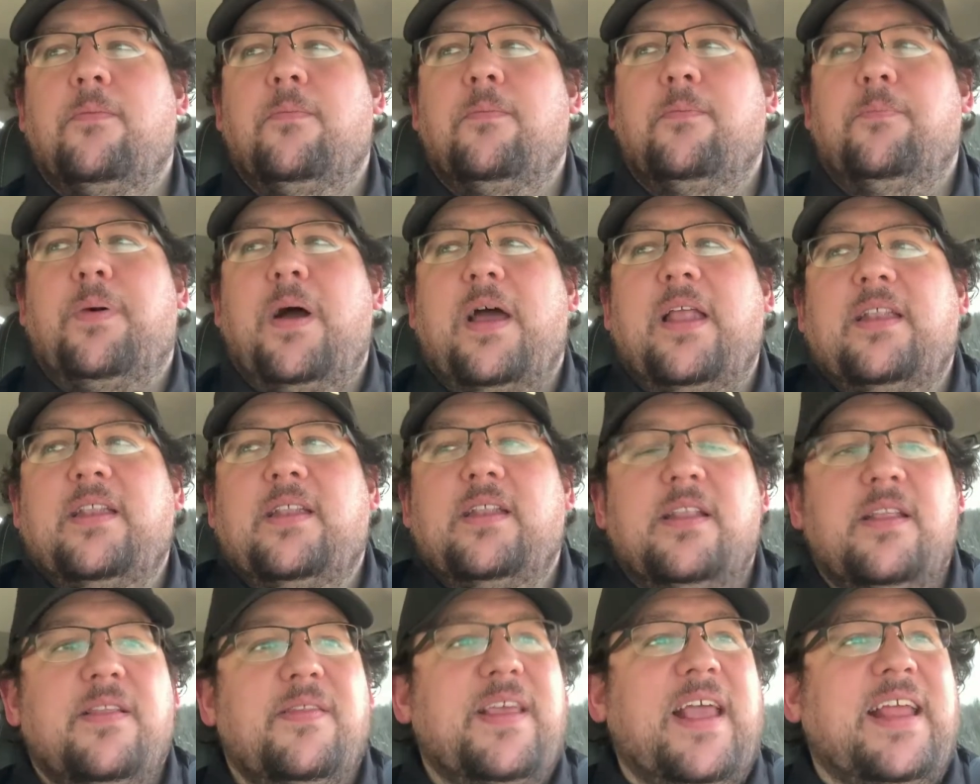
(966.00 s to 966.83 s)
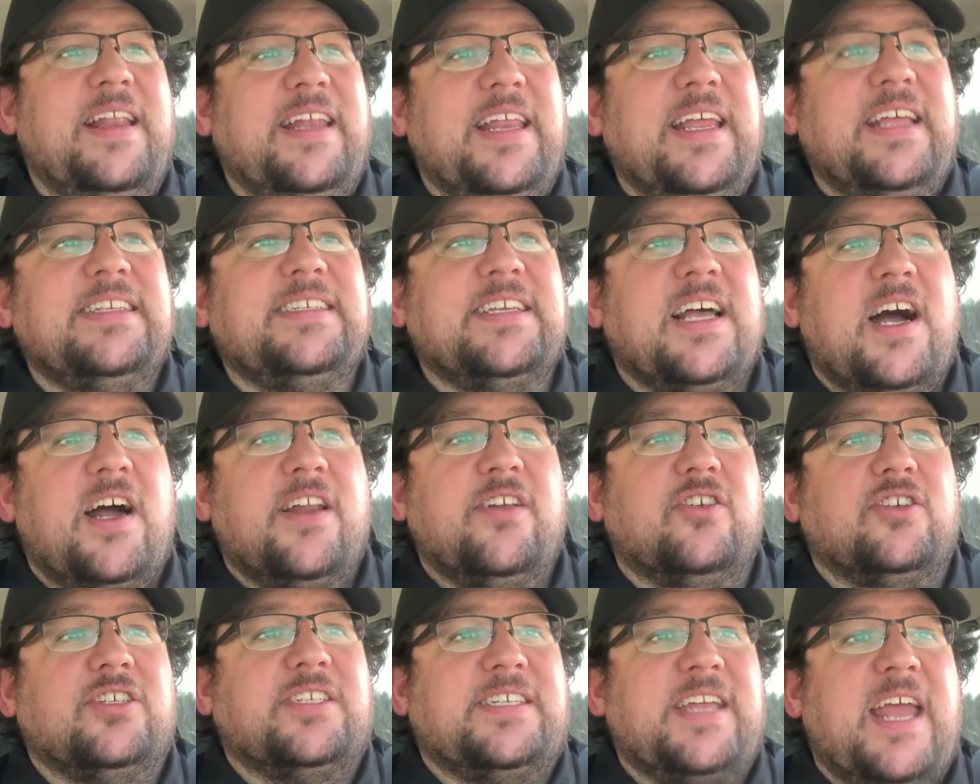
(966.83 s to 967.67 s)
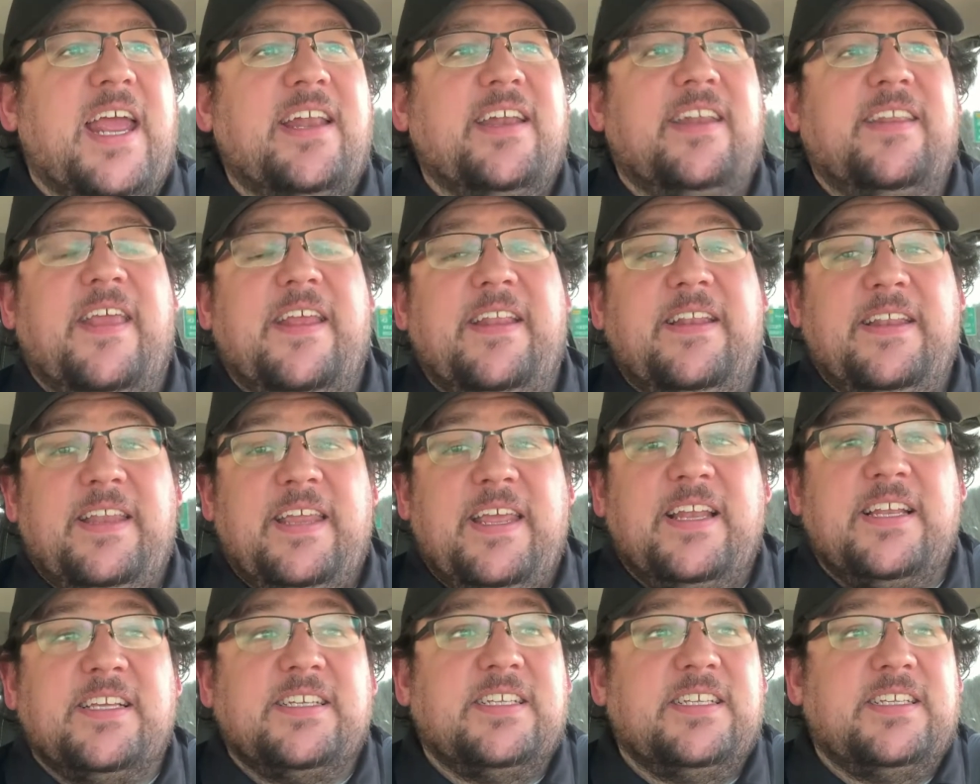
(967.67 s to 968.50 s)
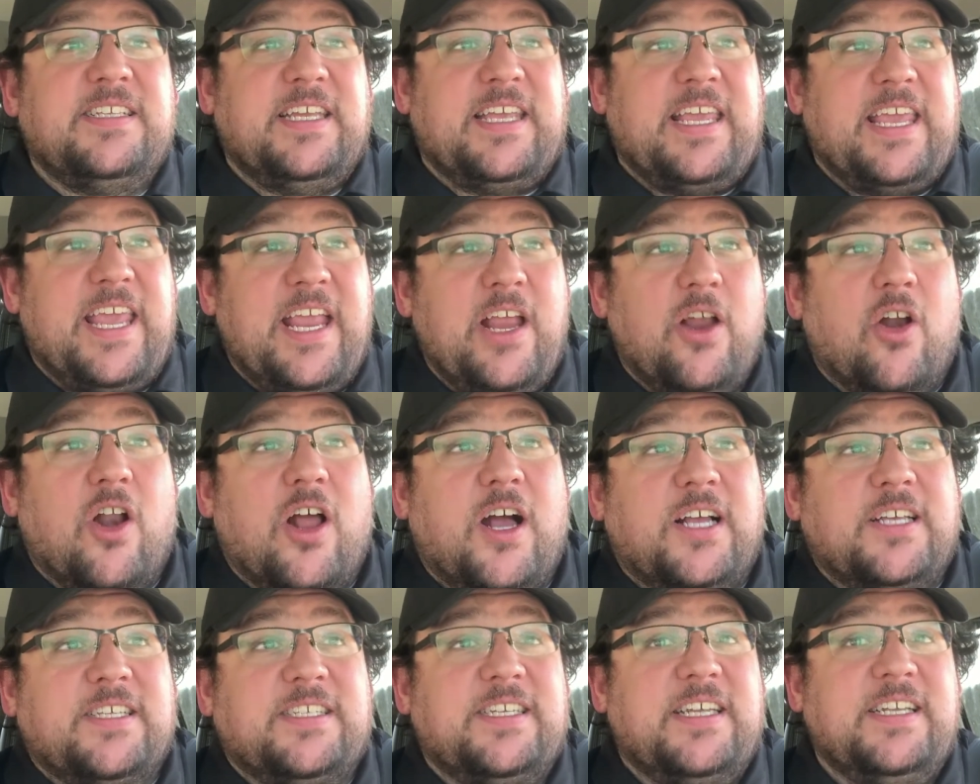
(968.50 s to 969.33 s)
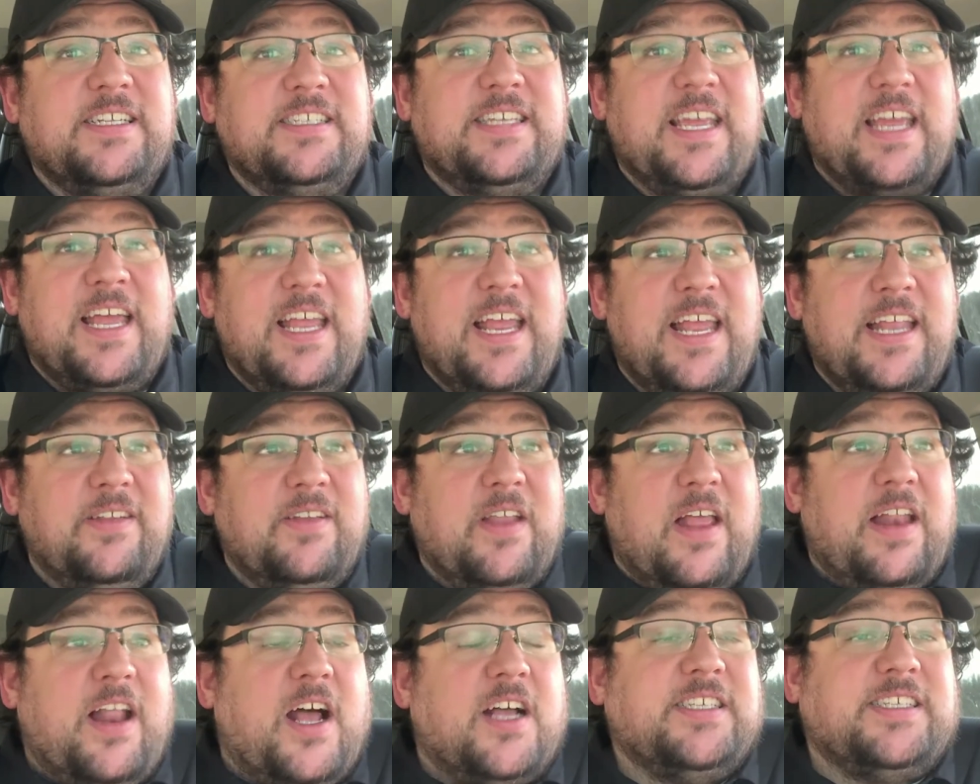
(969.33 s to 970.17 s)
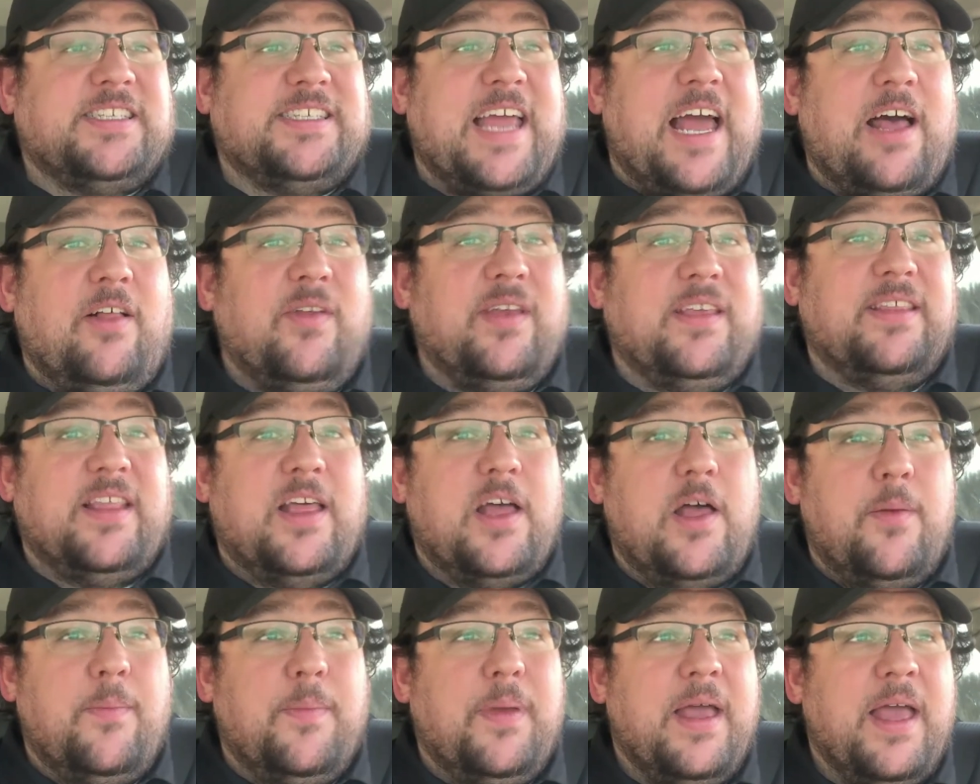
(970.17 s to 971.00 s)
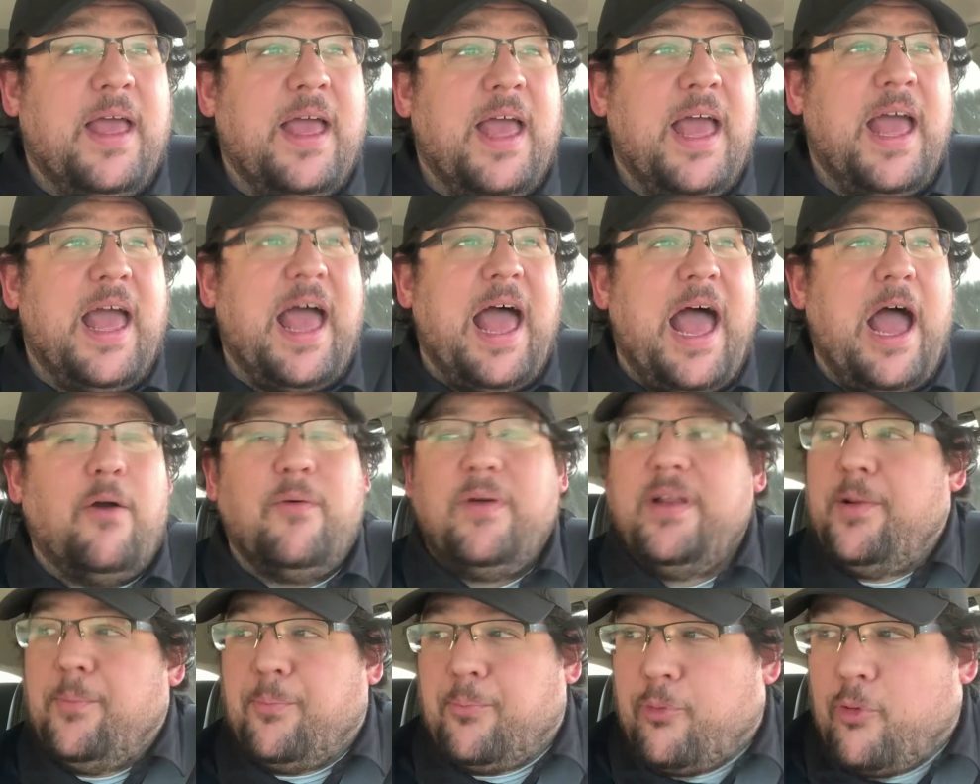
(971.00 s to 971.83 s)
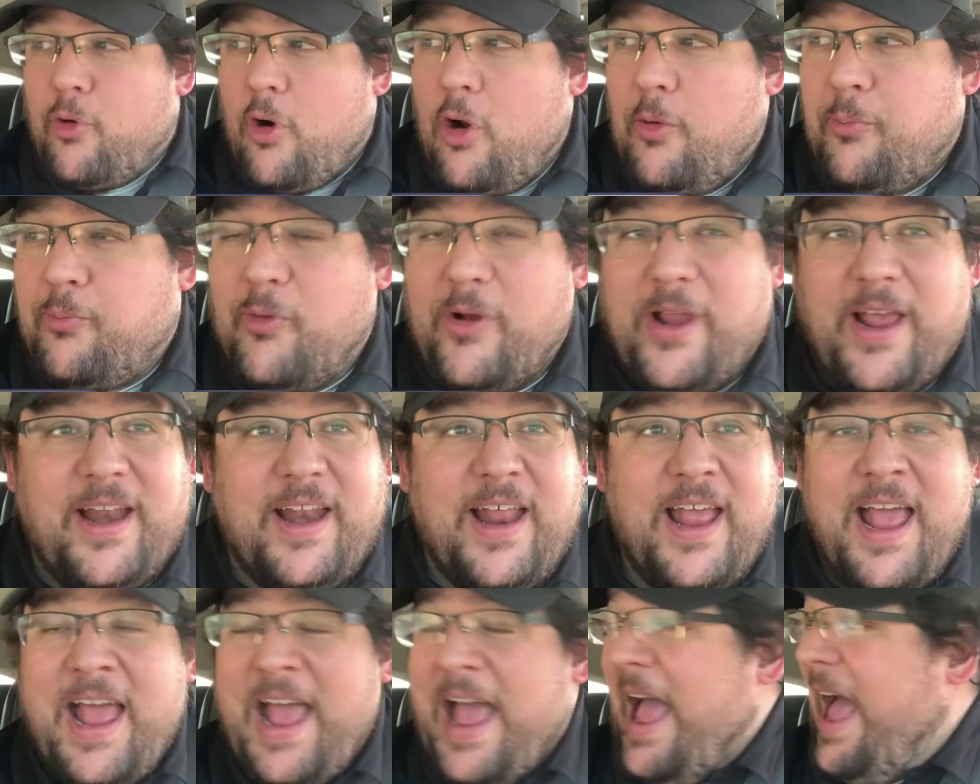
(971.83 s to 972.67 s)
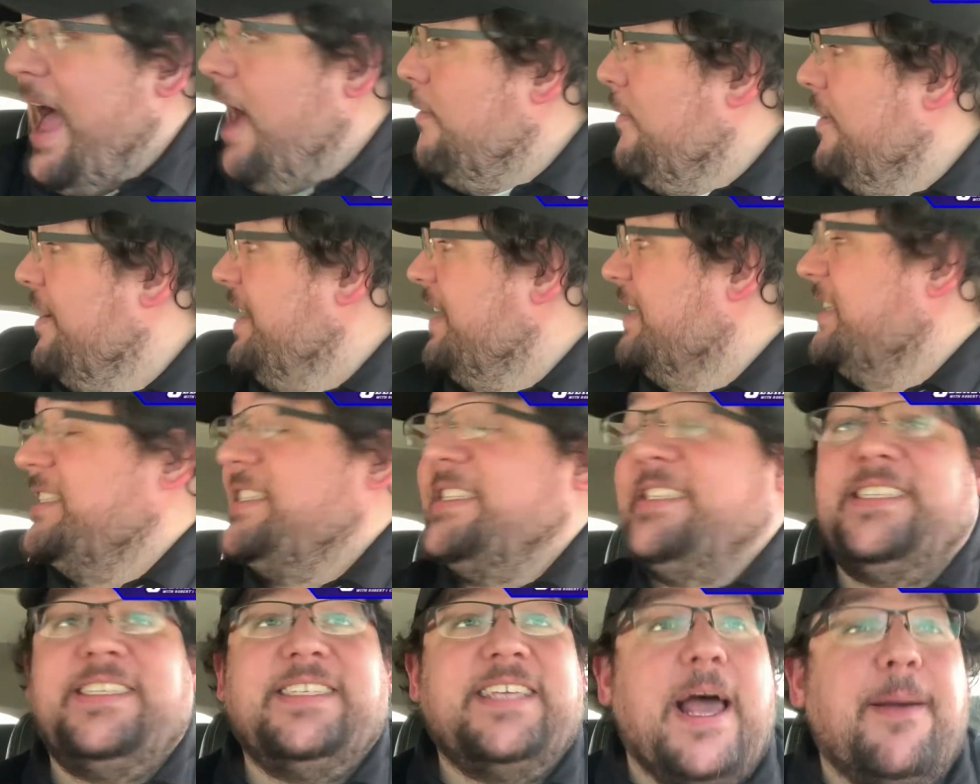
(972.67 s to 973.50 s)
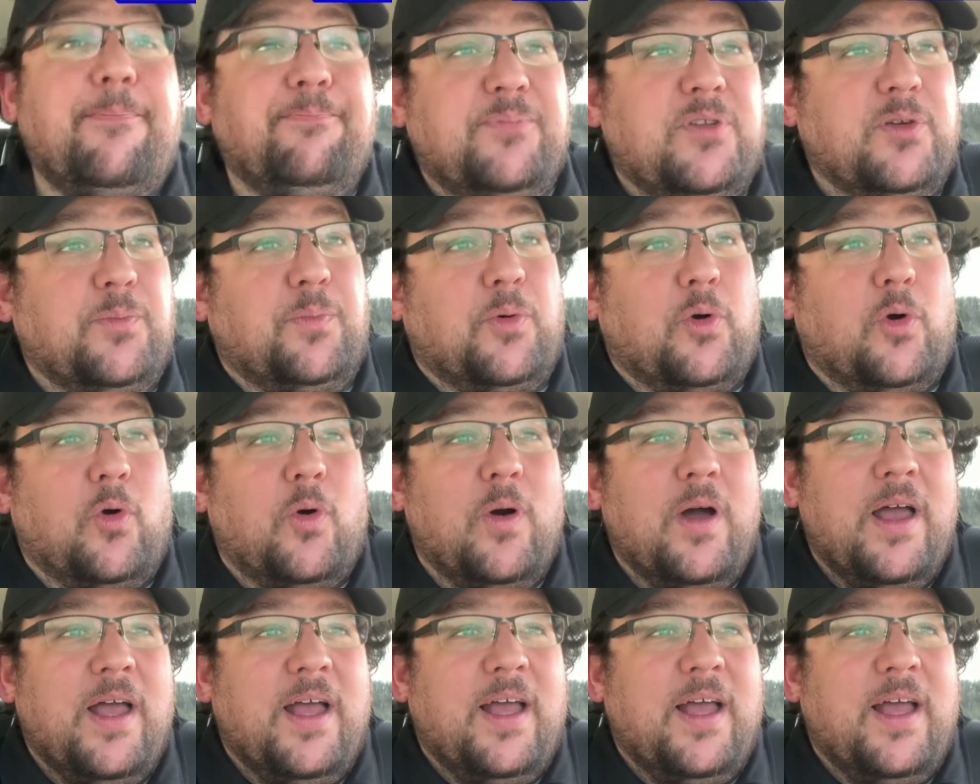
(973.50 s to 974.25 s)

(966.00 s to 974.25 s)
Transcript: But they need to understand, and they need to hear us and us telling them how inappropriate, how unacceptable,